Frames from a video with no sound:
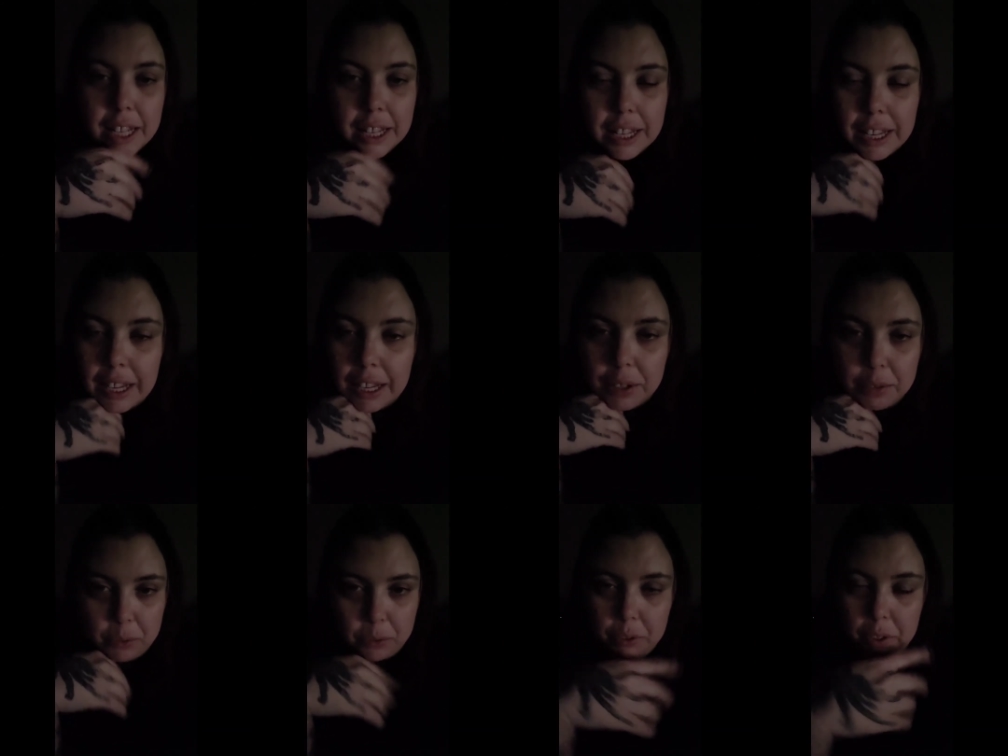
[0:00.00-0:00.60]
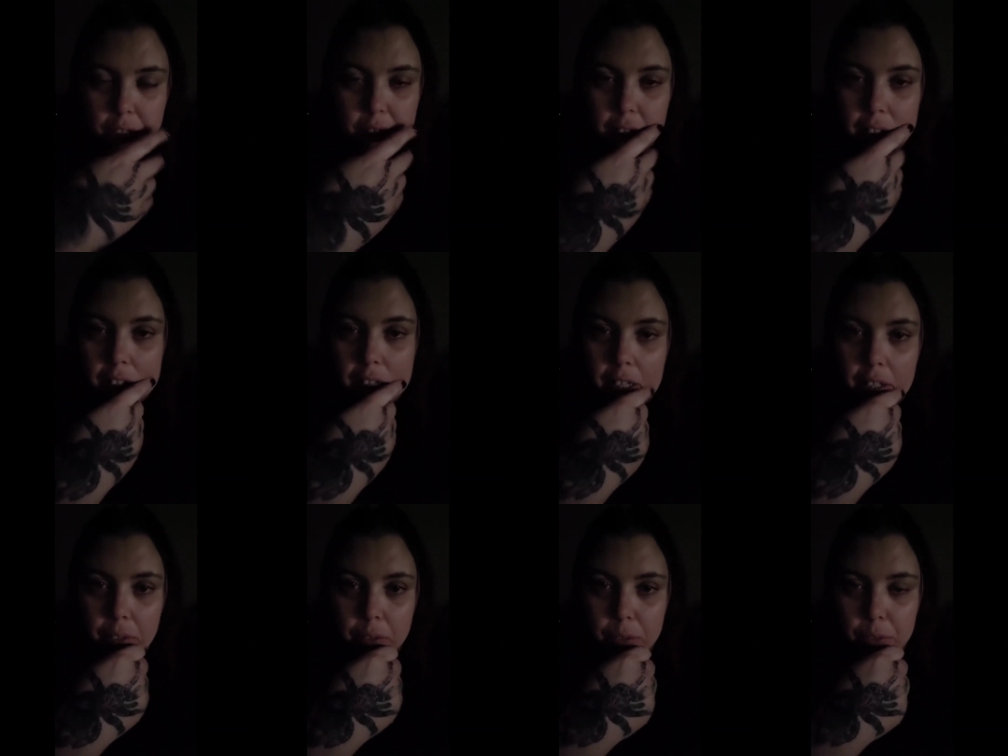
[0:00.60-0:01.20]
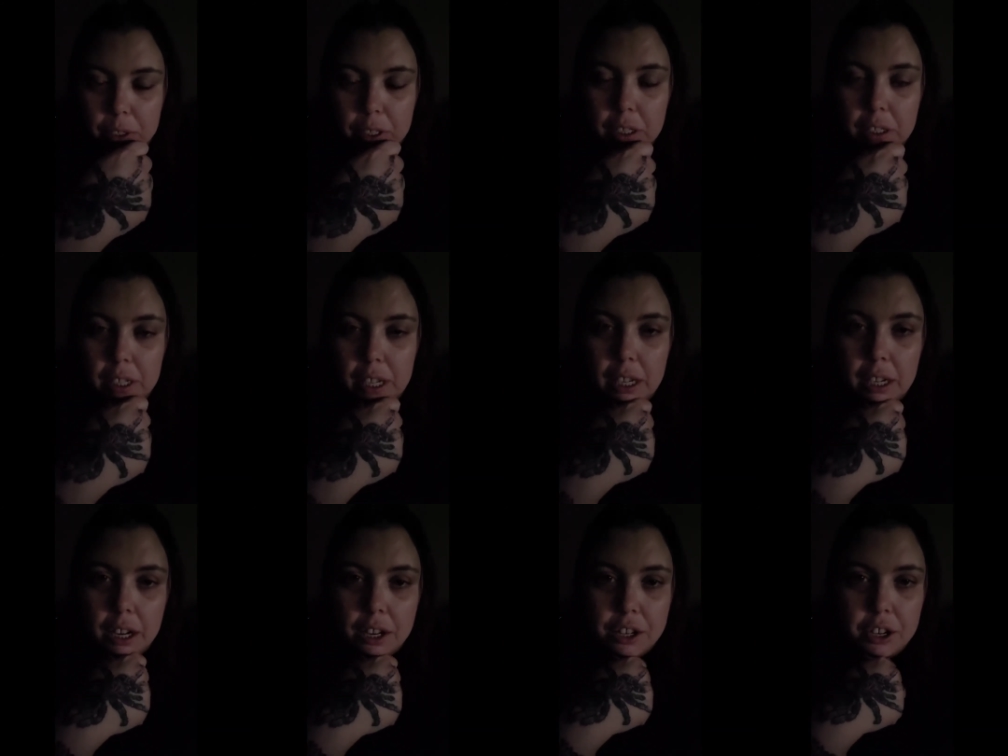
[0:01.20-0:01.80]
it really will
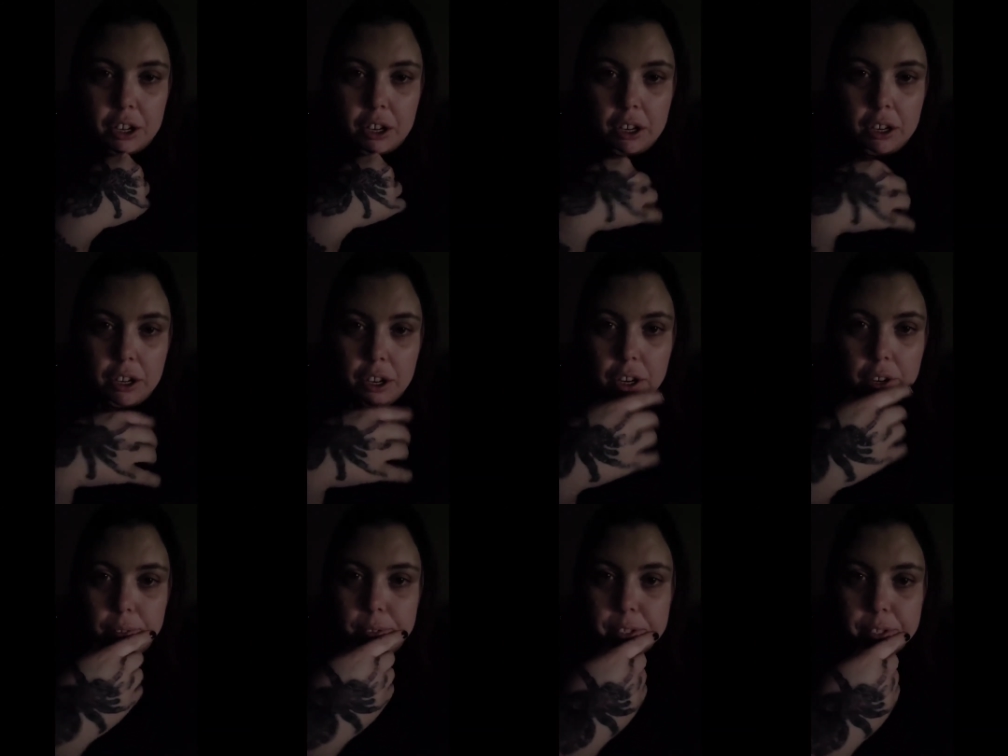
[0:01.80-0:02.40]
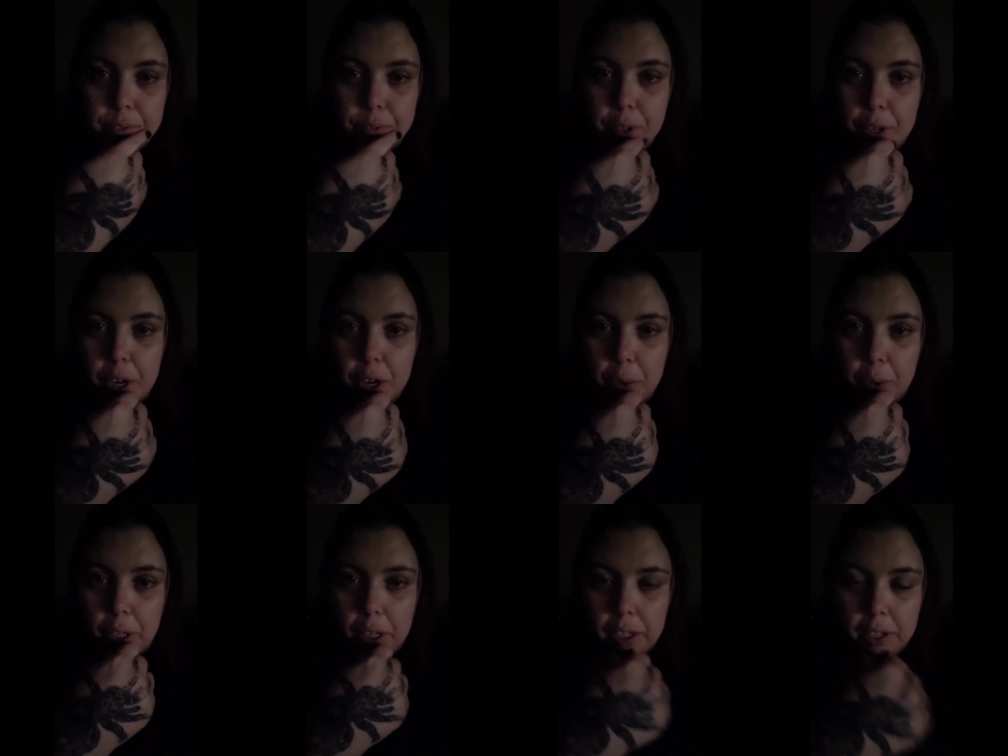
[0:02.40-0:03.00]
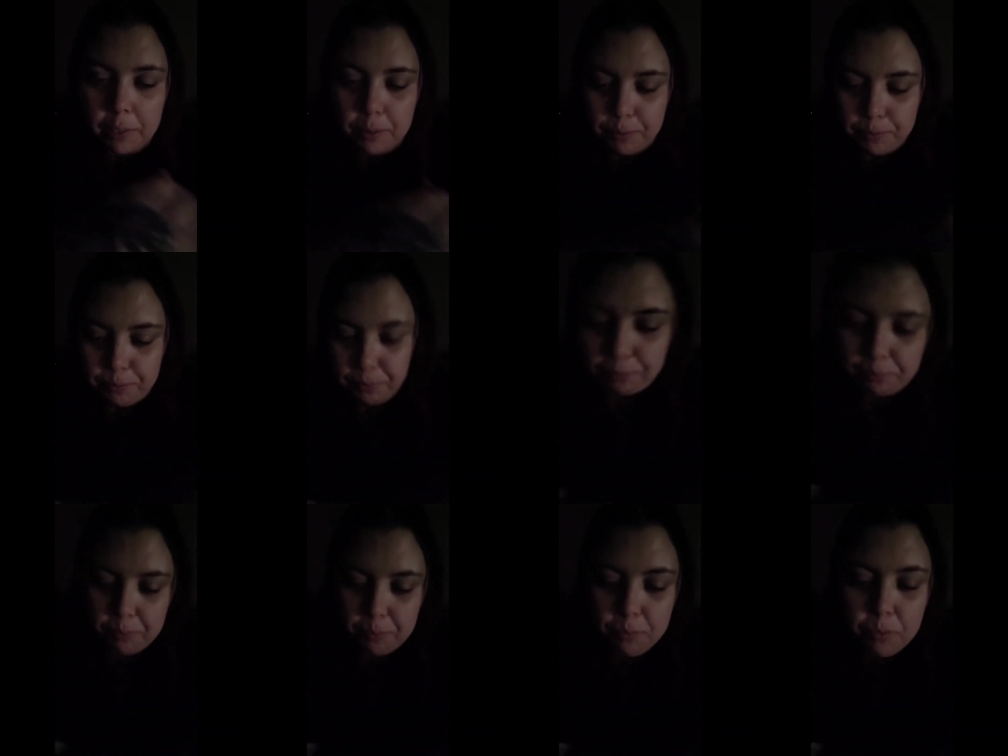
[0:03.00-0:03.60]
get on your nerves very quickly,
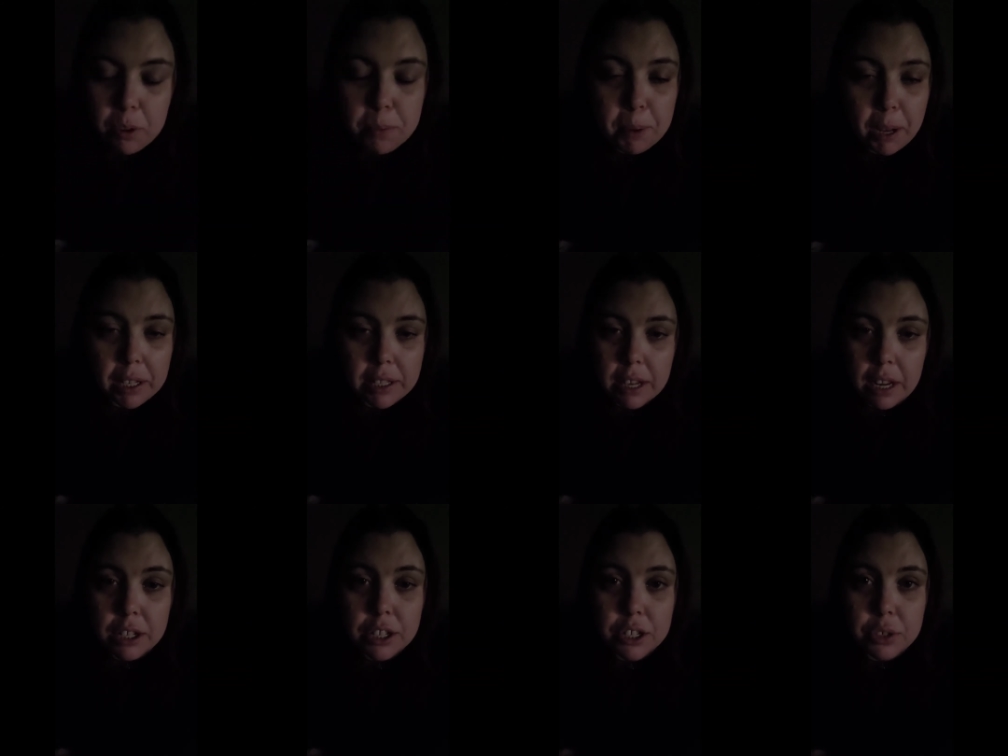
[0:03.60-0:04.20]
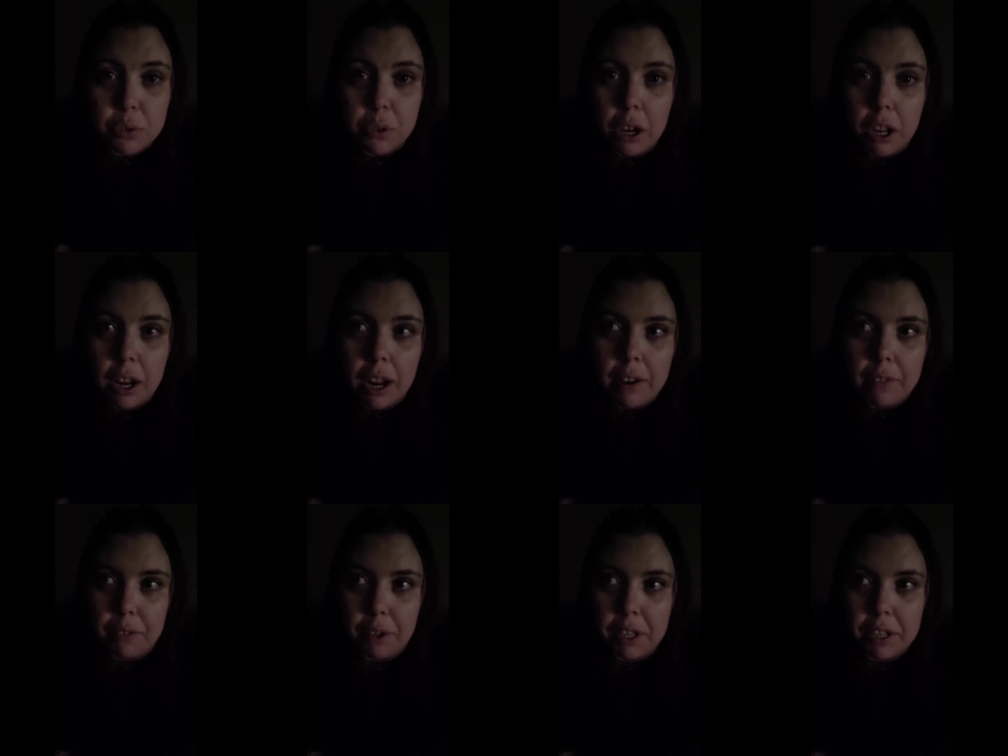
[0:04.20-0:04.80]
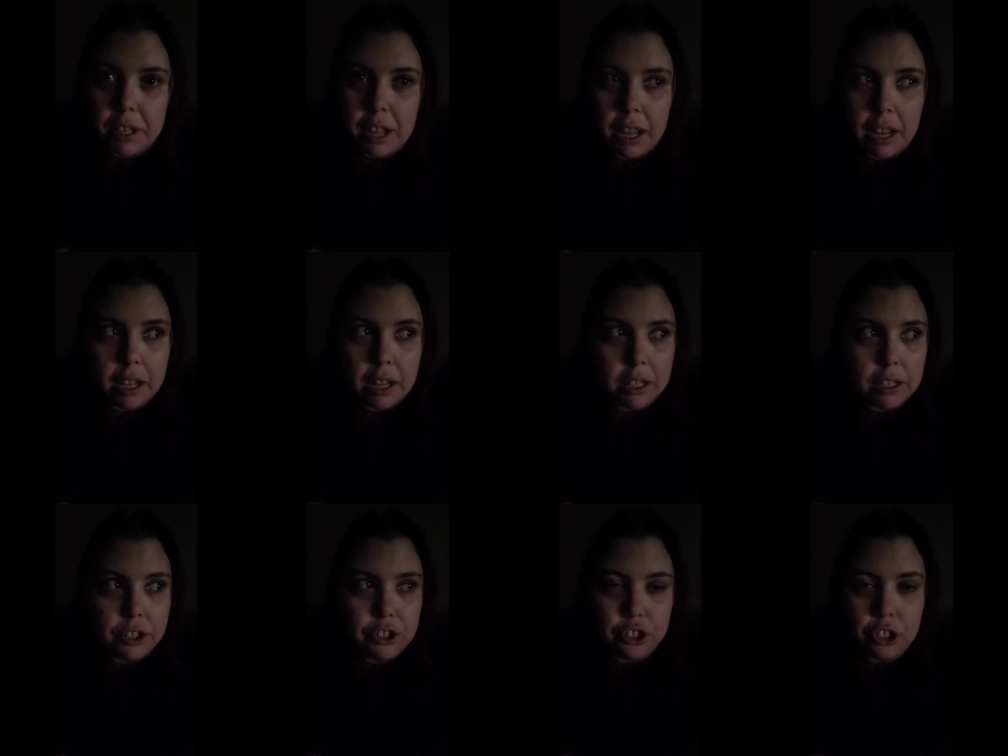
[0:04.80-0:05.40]
because I just want
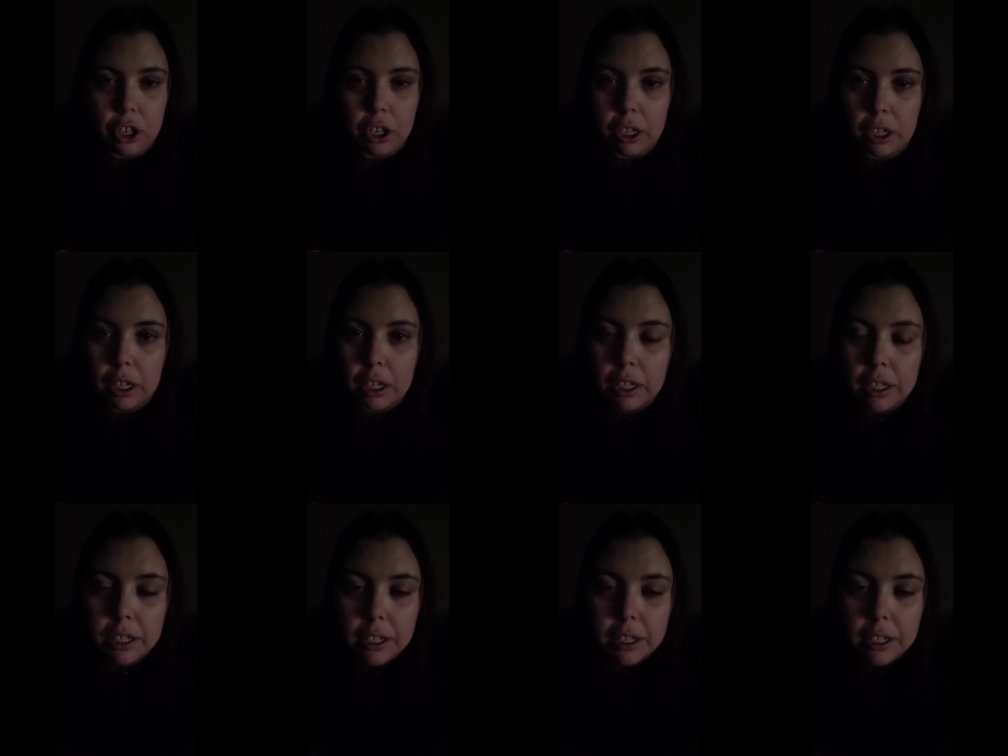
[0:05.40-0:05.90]
everything junk.